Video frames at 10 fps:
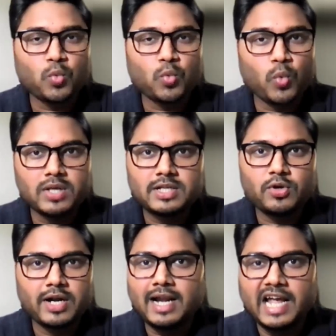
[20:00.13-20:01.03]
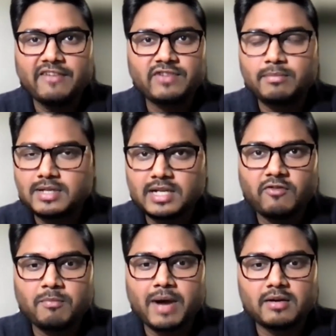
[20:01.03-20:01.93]
your entire lifetime. Doesn't
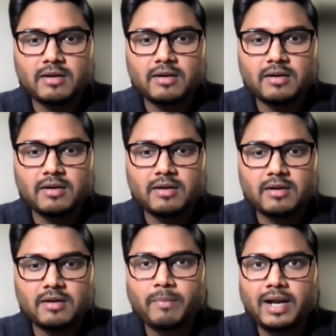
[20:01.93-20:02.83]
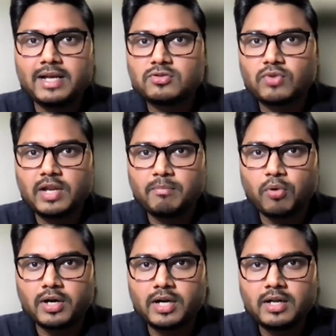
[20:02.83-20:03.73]
even matter. That network building is really
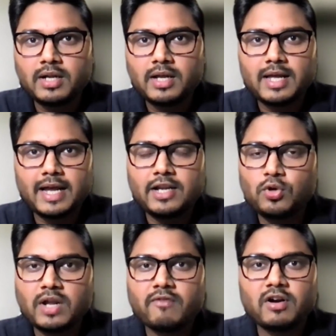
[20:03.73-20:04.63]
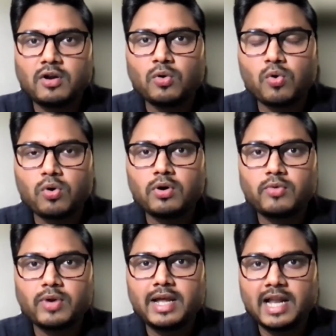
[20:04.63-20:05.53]
important, and you never know who
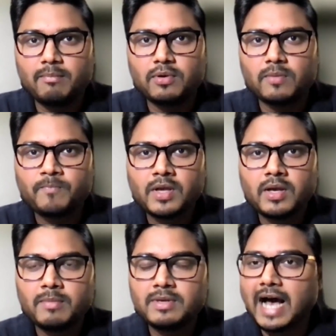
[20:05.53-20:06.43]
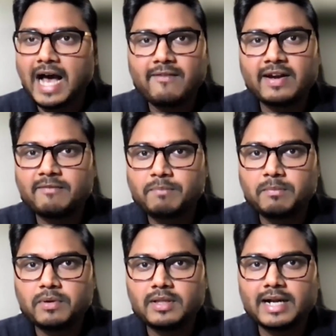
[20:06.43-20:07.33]
could really help you. Means I have had
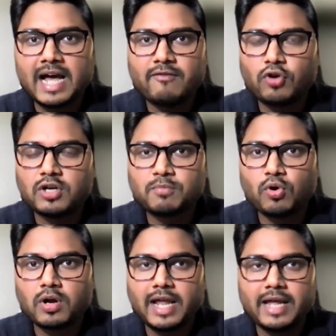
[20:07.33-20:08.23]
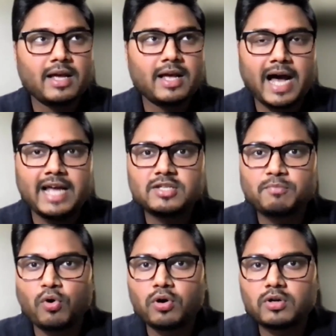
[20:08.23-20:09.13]
people that have not spoken. Like I
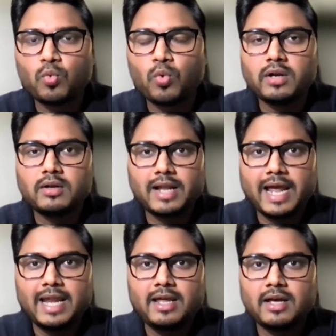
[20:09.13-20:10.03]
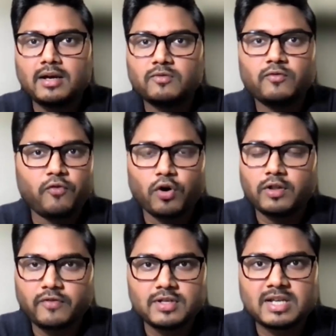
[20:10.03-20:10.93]
just spoke to one lady
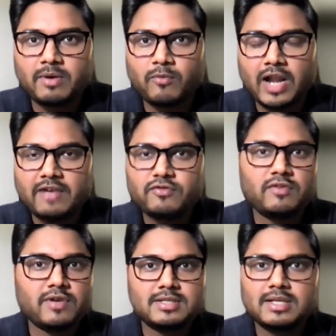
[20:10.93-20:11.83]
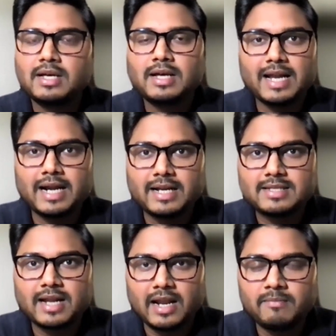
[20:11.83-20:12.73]
for first time in my life. She was an
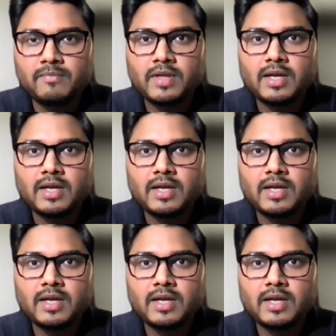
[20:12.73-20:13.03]
Anderson alum,